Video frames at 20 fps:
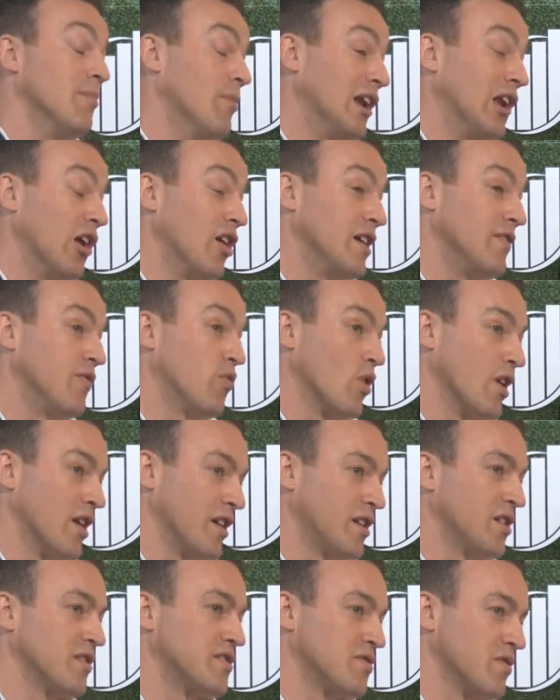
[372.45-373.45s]
in my life where
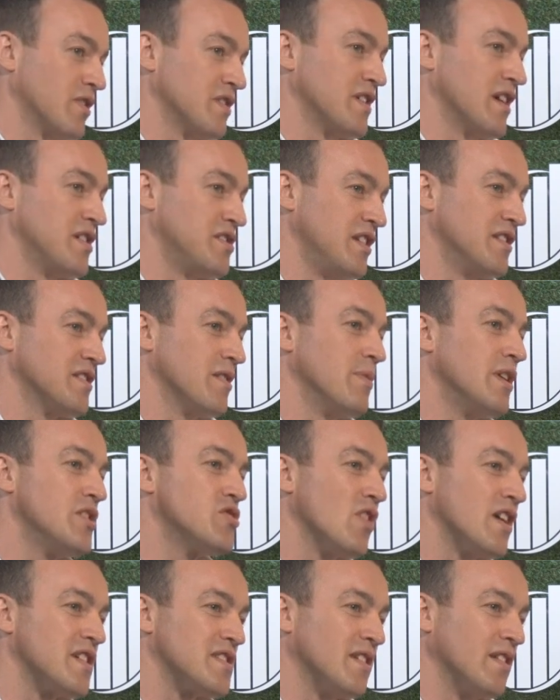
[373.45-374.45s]
I could sort of say, geez, I'm
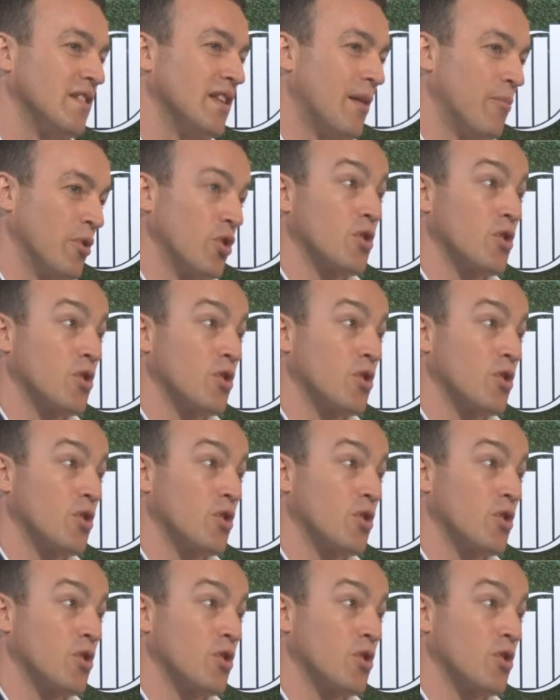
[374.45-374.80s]
interested in that.